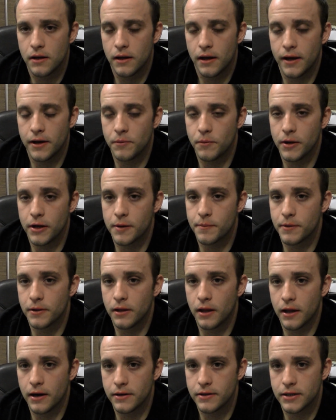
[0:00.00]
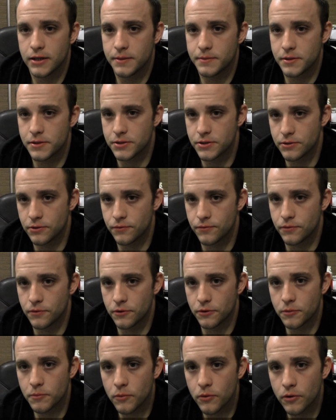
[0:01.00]
I had to wake up a lot of times at 04
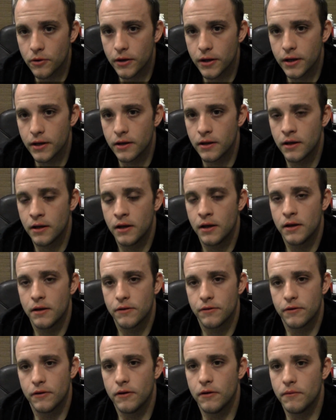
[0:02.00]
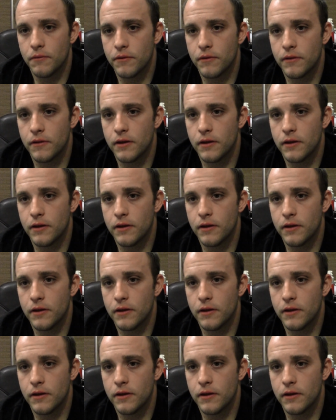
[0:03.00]
in the morning, so